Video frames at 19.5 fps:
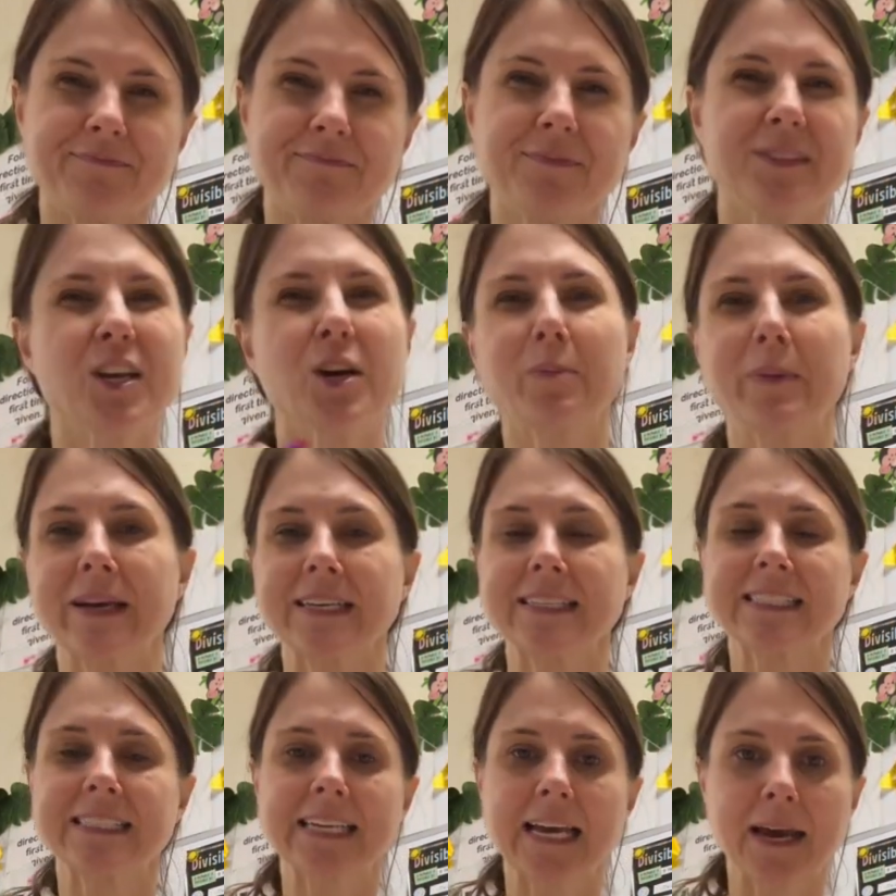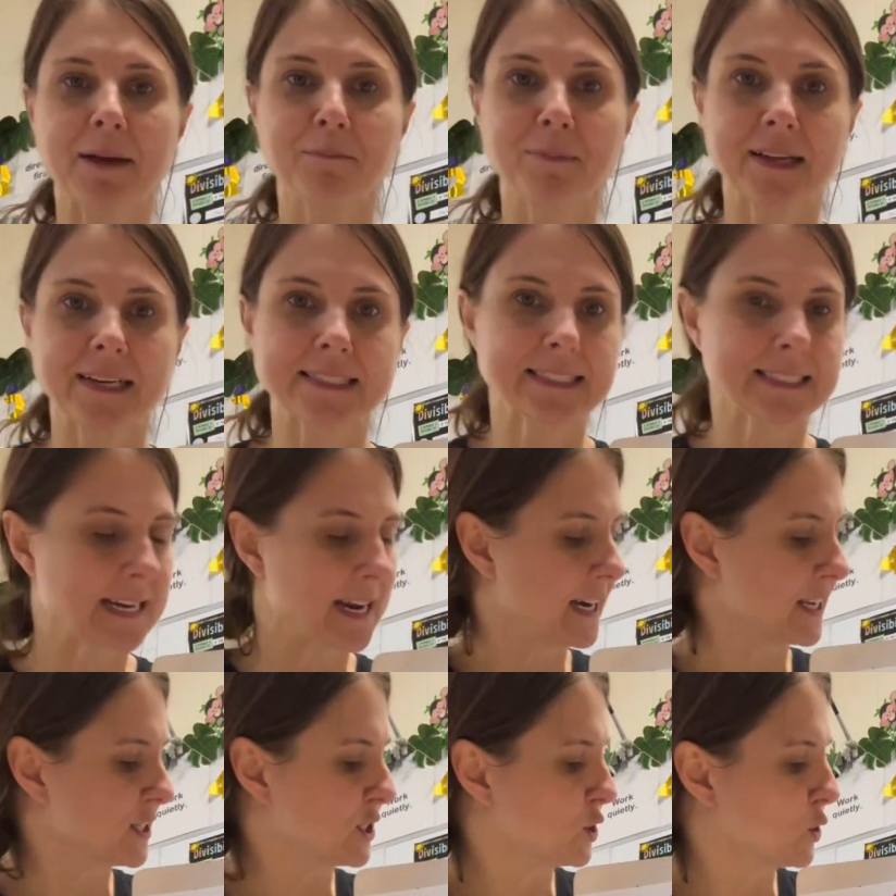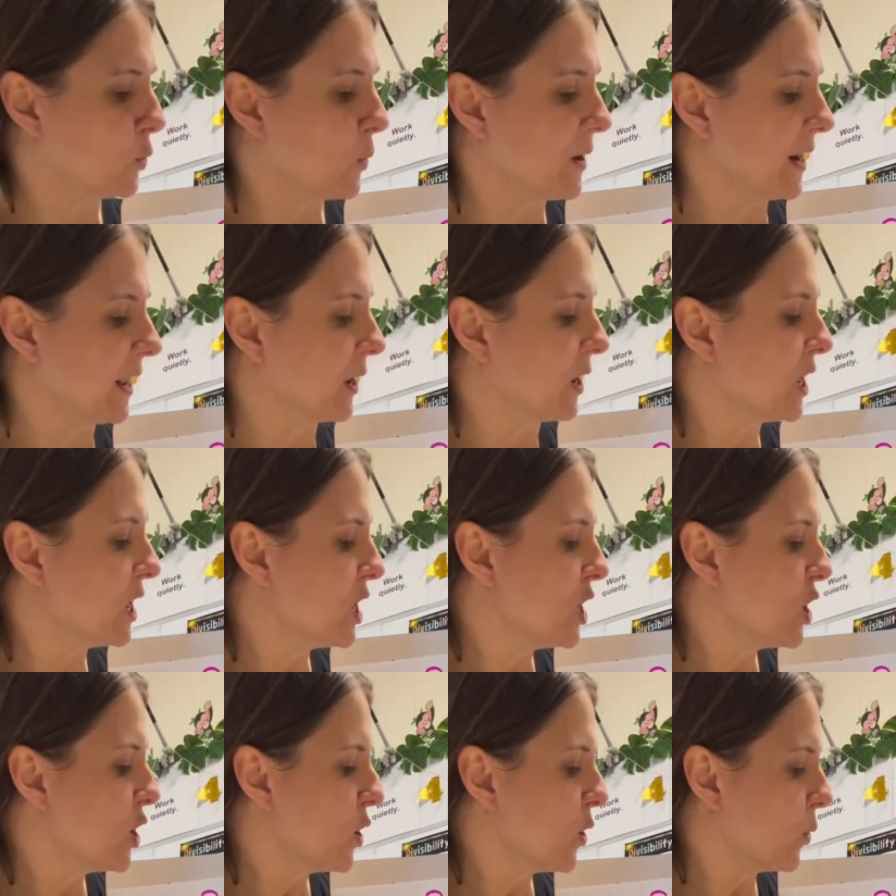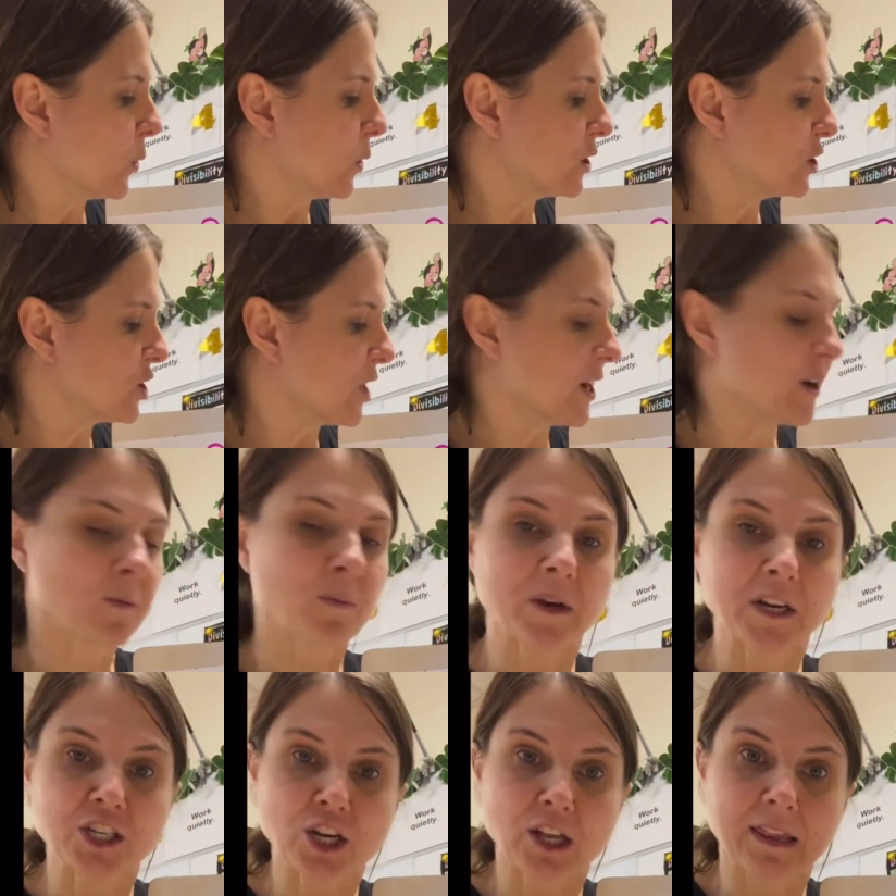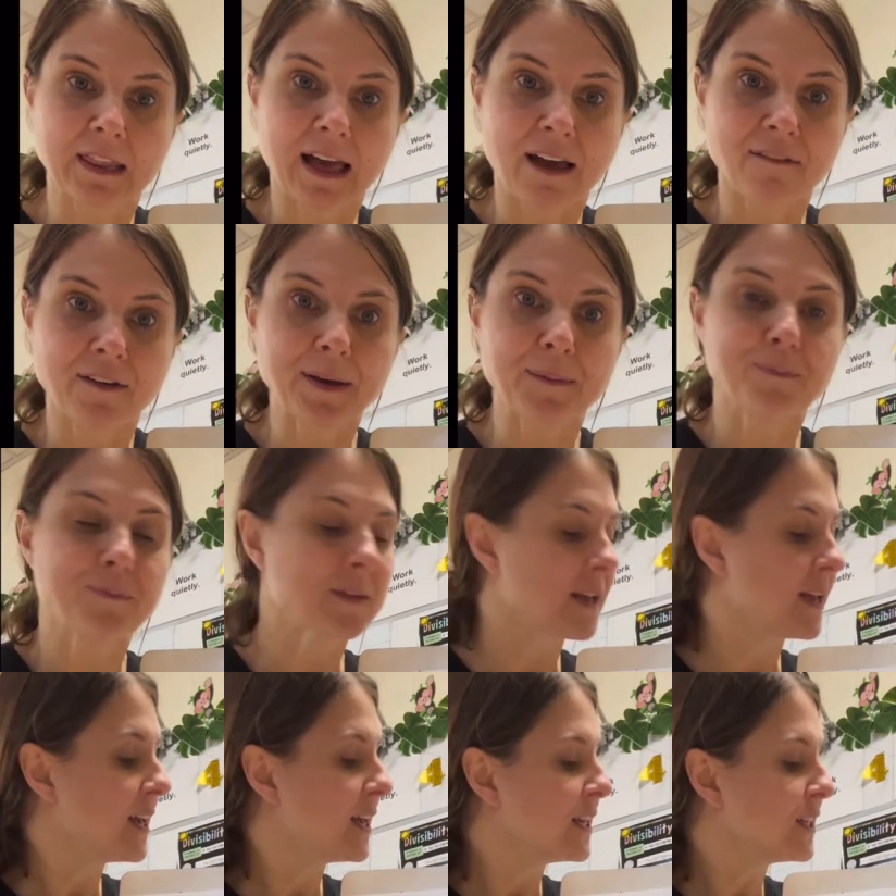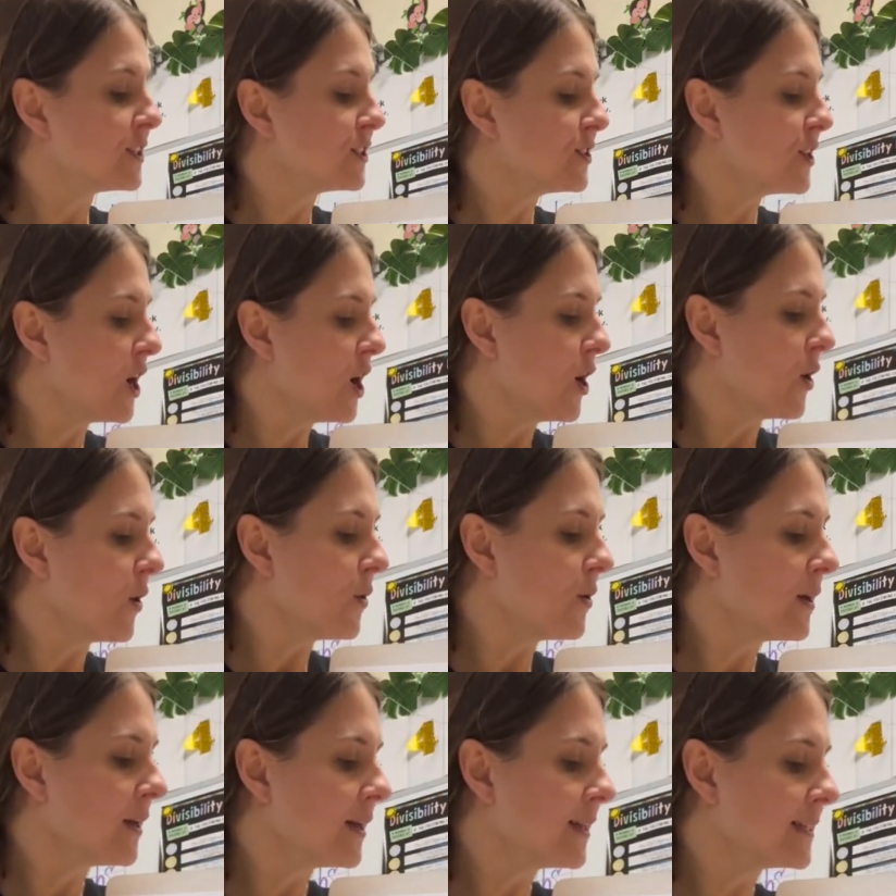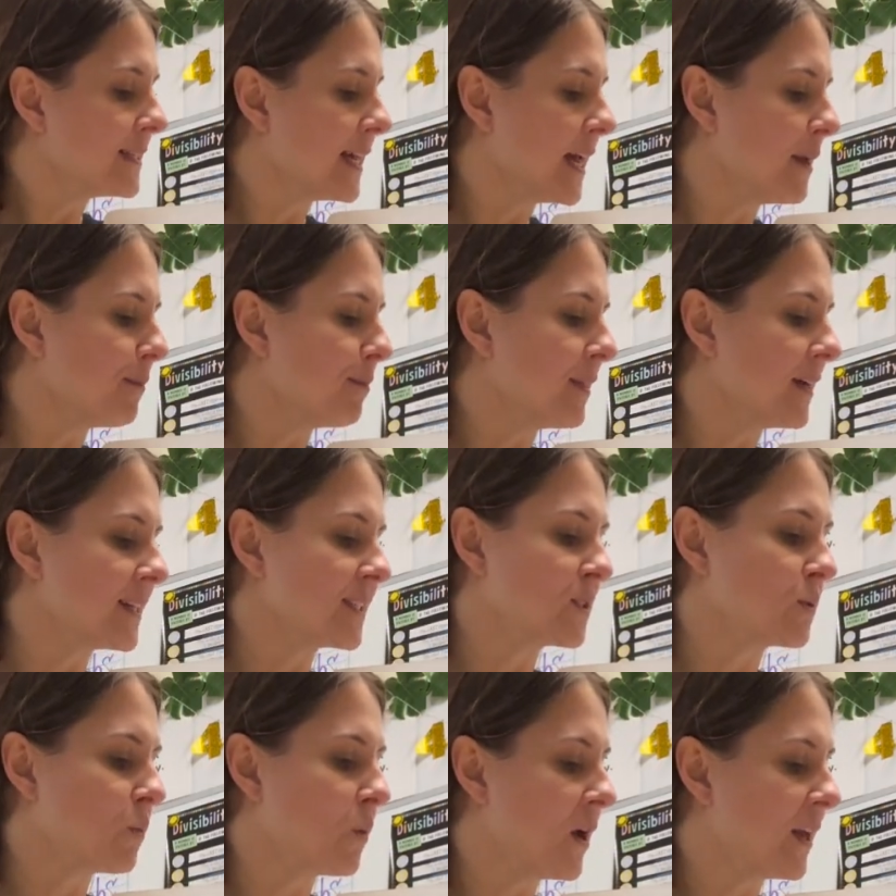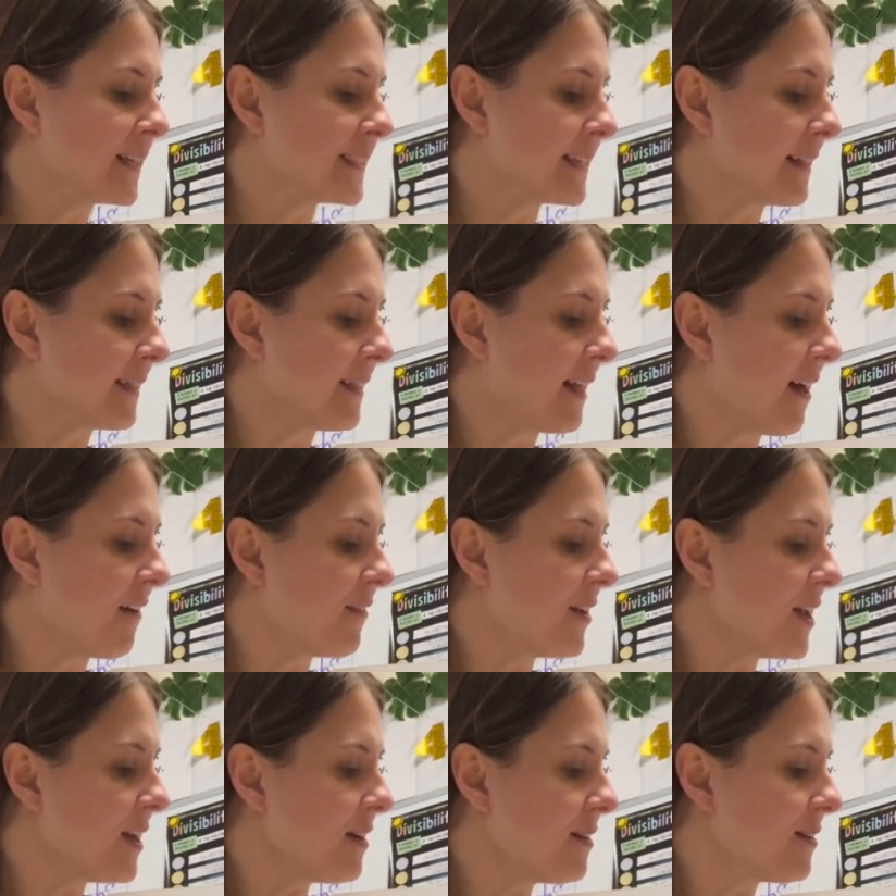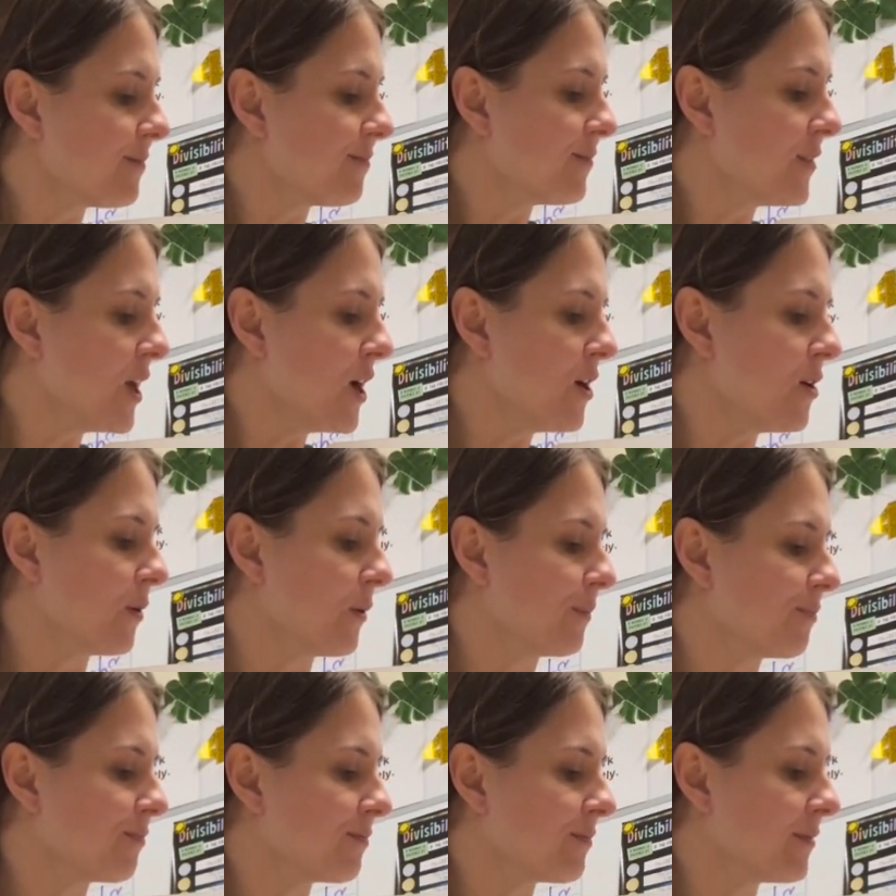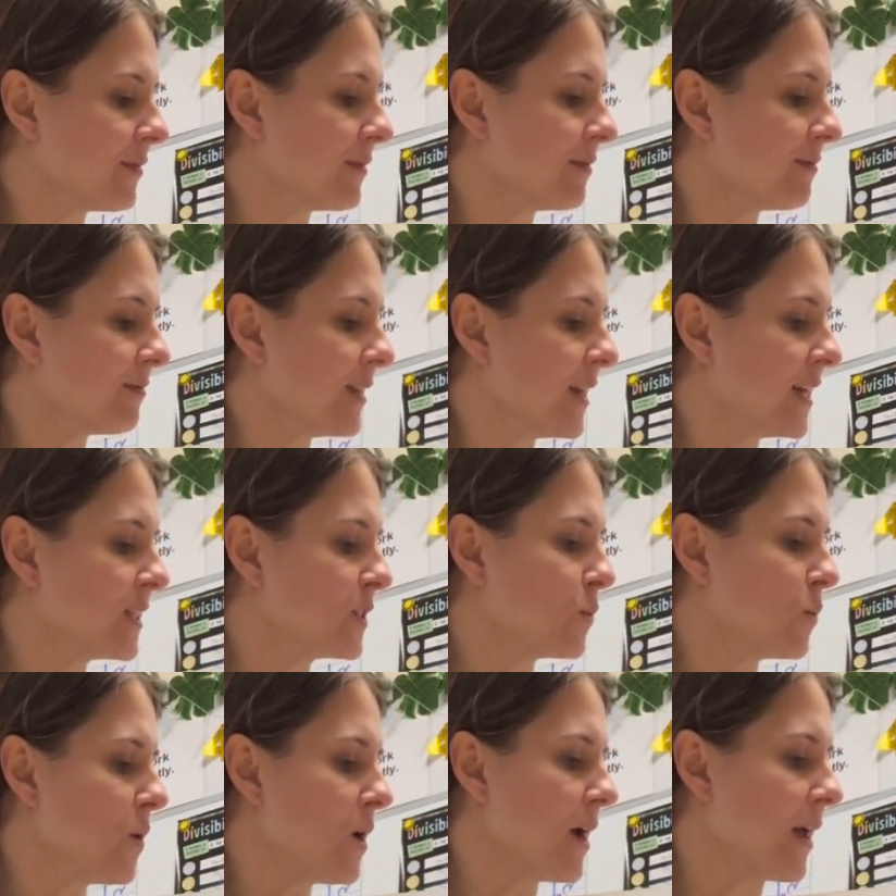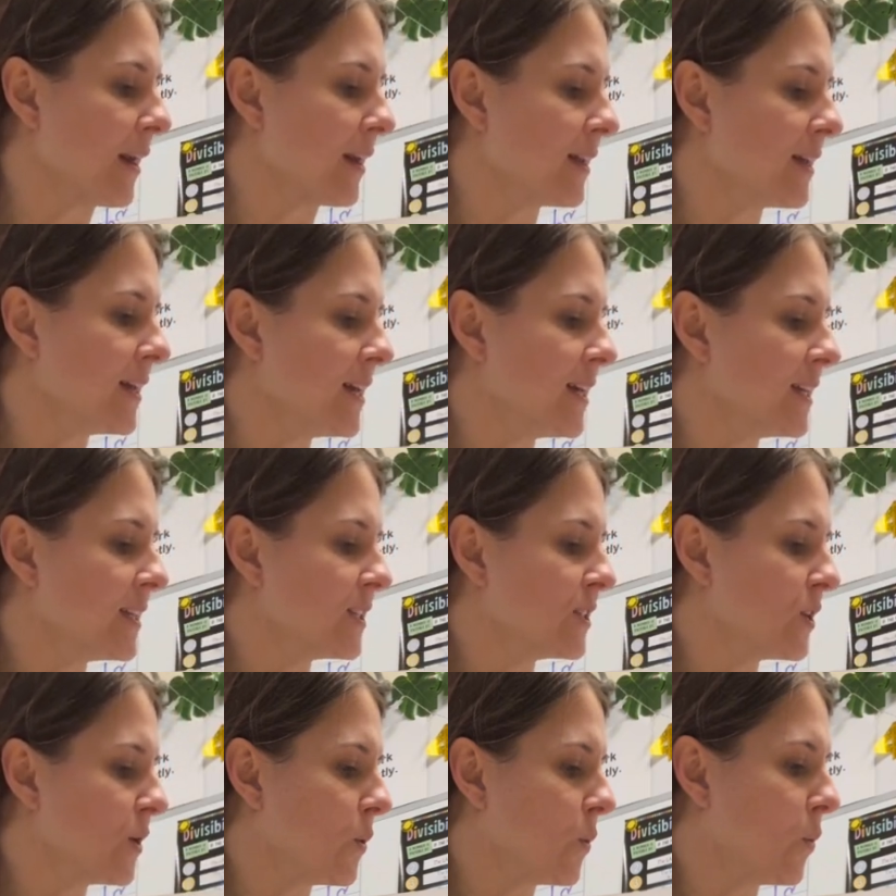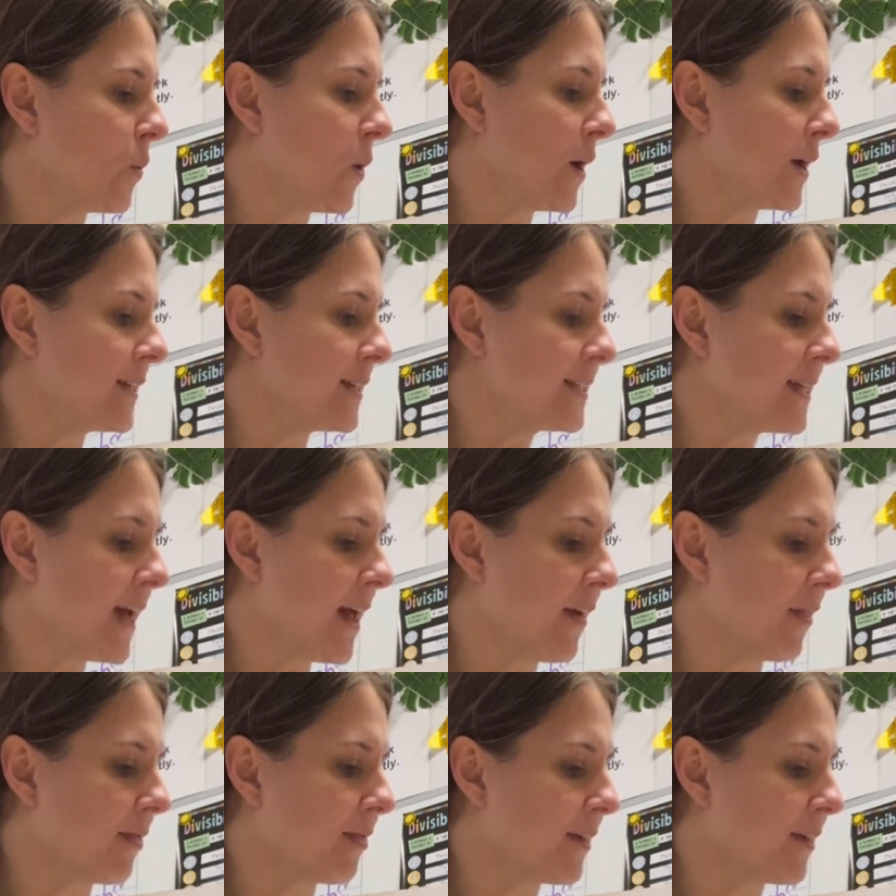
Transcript: No, because 10 plus 10 is 20. We're trying to reach 11. So 10 plus what is 11? Oh, it's 1. So 1/10.